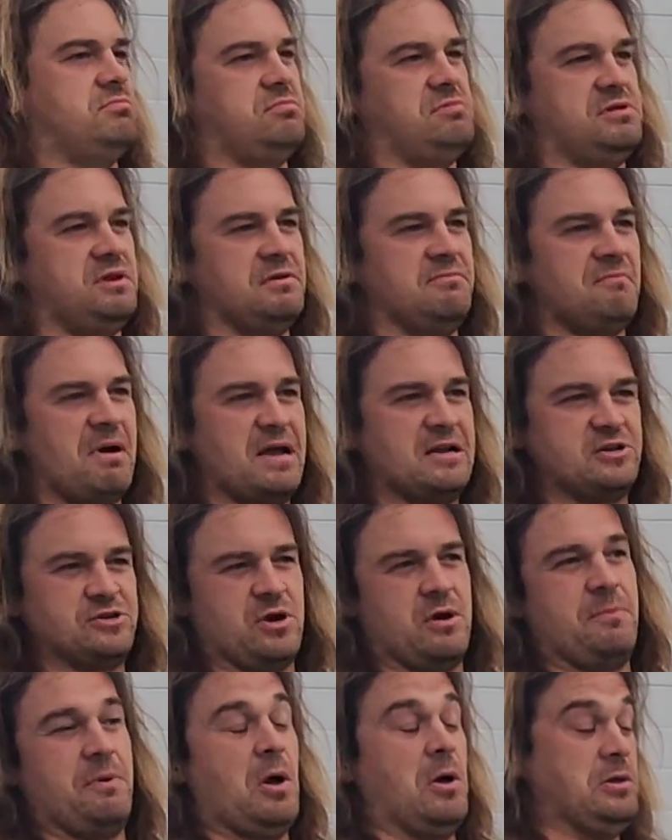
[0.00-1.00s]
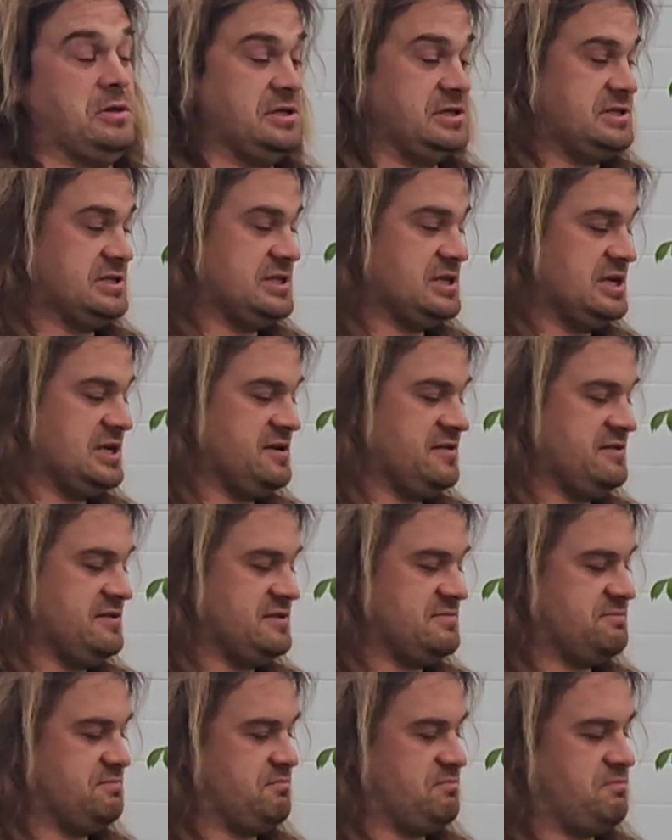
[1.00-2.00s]
you might drop all its leaves,
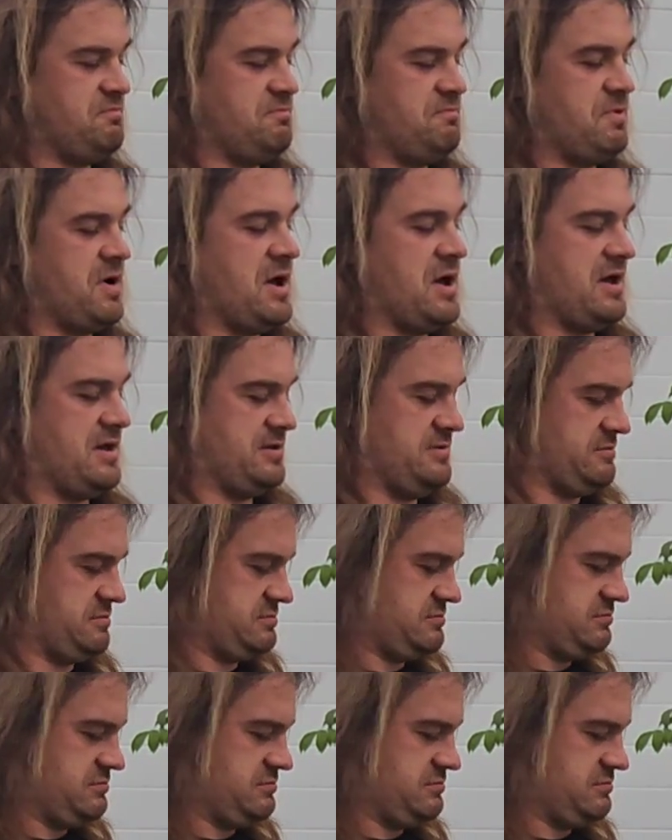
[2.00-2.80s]
but